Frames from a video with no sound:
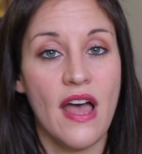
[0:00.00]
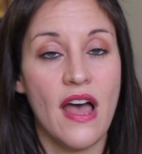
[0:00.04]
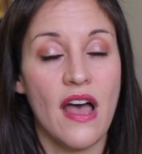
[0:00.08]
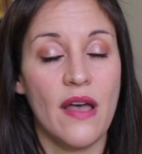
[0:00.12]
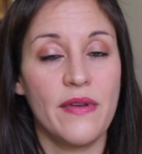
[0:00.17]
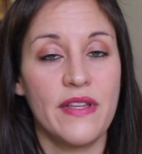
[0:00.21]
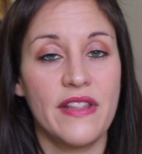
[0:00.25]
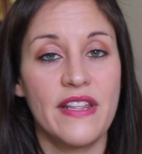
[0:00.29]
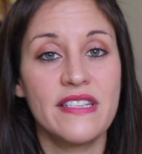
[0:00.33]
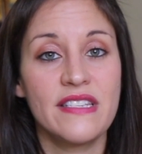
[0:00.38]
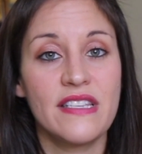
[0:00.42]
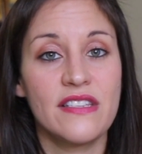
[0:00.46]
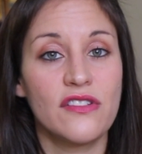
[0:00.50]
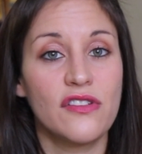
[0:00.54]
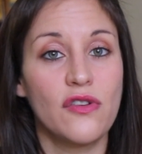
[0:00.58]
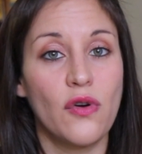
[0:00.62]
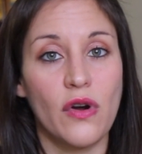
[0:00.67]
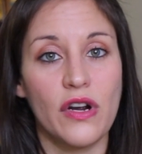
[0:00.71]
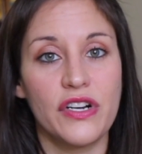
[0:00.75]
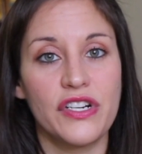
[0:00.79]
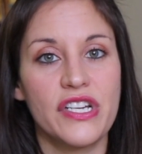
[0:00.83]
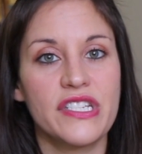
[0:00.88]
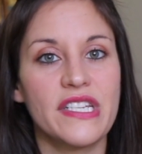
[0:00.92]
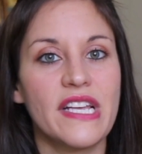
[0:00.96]
I mean, this is
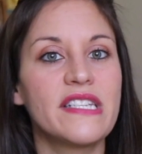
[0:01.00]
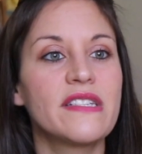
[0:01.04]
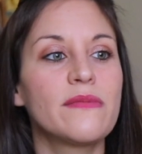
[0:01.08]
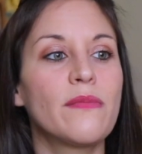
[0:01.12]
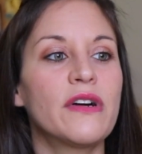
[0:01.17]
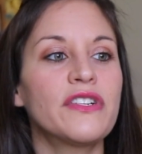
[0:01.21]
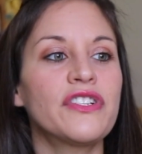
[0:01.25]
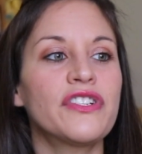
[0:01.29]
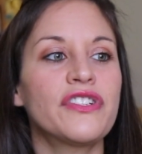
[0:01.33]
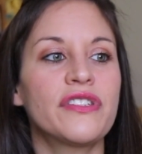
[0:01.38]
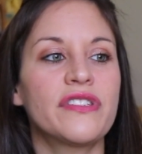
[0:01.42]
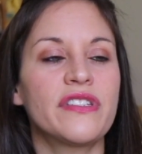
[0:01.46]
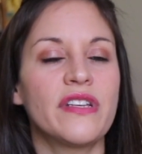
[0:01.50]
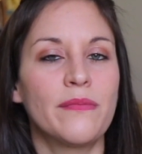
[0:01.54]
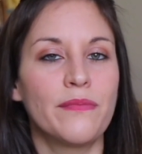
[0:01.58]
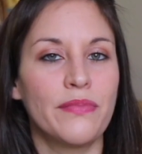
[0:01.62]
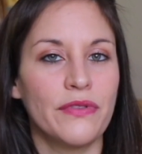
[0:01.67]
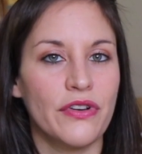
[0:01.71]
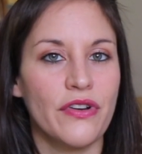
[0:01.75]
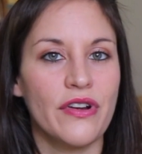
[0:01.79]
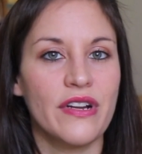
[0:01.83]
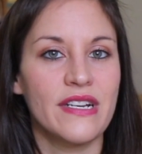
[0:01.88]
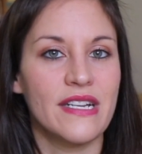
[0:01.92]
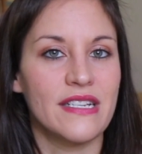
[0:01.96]
gorgeous. It's much
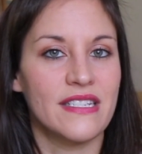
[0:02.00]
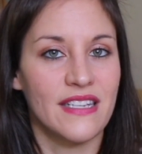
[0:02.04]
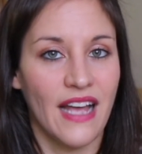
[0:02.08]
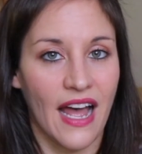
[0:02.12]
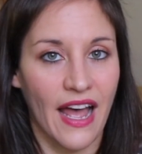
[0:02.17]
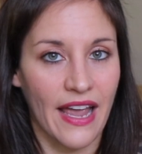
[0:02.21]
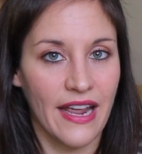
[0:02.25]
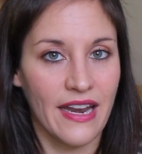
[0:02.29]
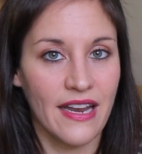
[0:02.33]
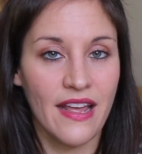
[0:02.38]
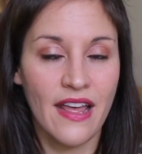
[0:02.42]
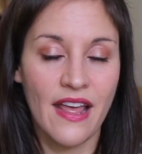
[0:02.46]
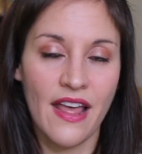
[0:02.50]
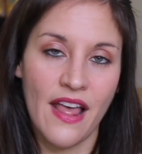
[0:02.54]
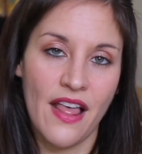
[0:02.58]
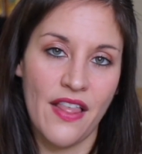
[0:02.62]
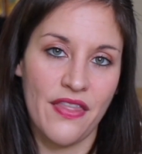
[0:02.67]
simpler in design